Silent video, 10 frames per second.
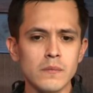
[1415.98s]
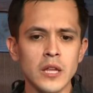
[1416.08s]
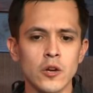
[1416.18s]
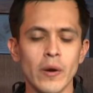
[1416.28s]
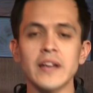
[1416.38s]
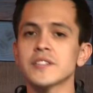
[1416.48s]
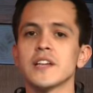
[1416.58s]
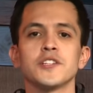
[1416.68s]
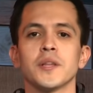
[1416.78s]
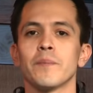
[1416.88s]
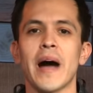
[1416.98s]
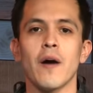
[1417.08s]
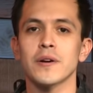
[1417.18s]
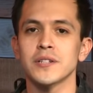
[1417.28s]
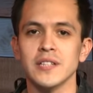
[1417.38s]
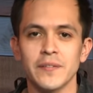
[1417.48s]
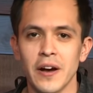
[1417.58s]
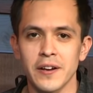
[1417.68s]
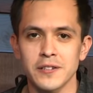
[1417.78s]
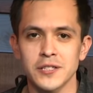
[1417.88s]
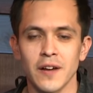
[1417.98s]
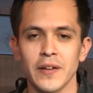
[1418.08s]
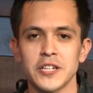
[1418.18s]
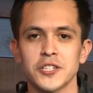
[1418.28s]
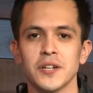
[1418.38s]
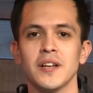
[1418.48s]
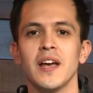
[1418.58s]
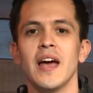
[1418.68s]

grace gives you the power to live out your salvation,